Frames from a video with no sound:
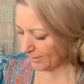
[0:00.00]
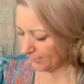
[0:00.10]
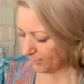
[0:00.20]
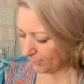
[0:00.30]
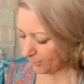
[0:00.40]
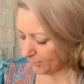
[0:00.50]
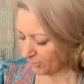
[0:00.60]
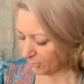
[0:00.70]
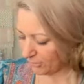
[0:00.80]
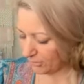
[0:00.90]
have an
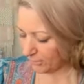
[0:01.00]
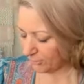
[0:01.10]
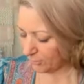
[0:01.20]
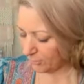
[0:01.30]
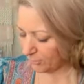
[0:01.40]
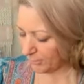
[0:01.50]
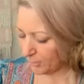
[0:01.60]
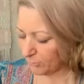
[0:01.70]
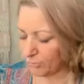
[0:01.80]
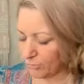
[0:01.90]
obsession here. And when you
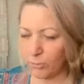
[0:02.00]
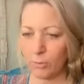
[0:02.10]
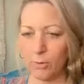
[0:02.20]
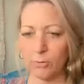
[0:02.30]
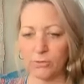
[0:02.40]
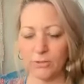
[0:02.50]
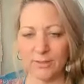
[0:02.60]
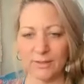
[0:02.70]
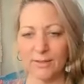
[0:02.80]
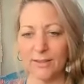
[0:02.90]
become so
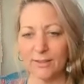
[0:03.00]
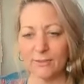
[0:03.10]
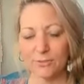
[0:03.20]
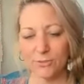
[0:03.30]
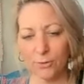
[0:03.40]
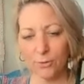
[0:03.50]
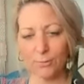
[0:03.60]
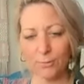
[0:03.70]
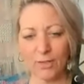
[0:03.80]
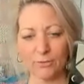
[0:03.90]
OCD, so
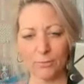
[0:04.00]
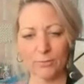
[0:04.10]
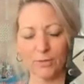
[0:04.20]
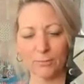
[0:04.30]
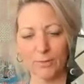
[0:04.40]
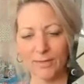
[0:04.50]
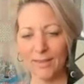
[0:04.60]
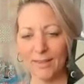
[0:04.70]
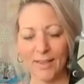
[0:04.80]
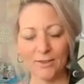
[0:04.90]
obsessed with something,
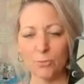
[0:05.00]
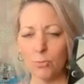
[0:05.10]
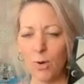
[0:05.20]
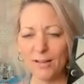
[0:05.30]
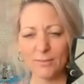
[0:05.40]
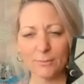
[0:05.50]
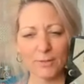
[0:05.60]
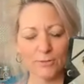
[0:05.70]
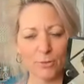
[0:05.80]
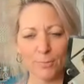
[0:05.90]
and you want
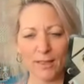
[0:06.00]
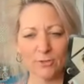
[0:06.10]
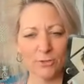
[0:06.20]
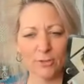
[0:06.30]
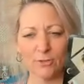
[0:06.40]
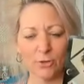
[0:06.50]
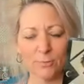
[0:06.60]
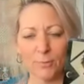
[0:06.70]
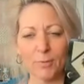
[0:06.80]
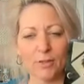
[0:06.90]
something so bad, you're
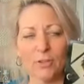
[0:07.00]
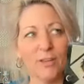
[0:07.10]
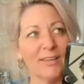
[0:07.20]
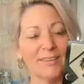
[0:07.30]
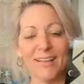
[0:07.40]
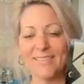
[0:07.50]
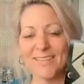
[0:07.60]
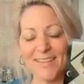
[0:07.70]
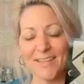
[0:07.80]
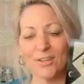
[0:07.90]
determined, because that's
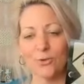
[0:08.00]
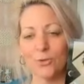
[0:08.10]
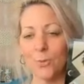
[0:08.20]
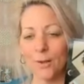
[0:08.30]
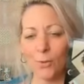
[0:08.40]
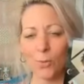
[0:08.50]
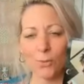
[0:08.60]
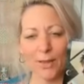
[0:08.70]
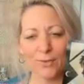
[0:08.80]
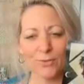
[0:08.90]
ego. You want to
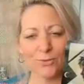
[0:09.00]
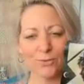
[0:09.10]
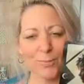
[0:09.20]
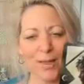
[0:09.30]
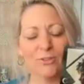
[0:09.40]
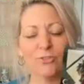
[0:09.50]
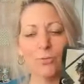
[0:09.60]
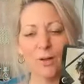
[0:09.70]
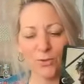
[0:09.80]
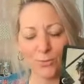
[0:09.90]
hold on to it so bad because you
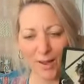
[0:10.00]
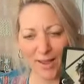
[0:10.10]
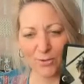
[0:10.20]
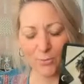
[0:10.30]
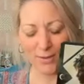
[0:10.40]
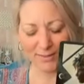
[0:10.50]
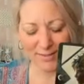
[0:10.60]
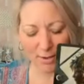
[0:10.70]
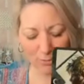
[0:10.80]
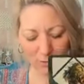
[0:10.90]
want your way. You want to
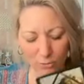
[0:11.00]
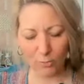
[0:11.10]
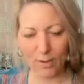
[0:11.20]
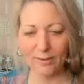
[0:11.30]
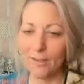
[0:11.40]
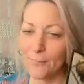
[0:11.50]
get what you want.